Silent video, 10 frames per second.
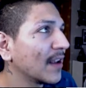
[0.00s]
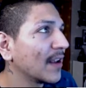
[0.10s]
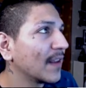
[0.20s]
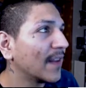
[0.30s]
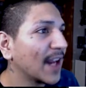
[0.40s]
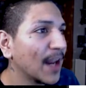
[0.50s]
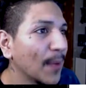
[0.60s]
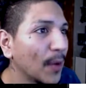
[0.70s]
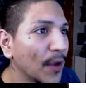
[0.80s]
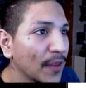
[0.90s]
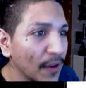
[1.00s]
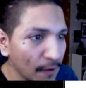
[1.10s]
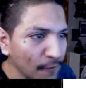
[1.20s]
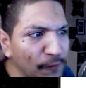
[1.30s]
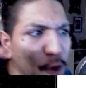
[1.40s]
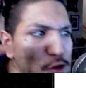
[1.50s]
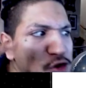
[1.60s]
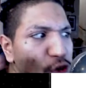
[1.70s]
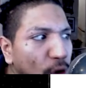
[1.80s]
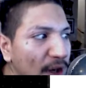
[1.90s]
they came out with full
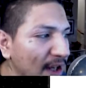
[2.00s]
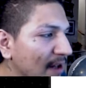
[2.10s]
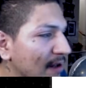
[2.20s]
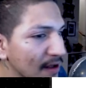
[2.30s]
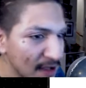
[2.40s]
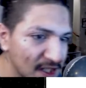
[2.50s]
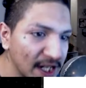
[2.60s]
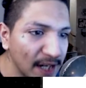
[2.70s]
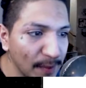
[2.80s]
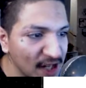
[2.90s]
story. City makes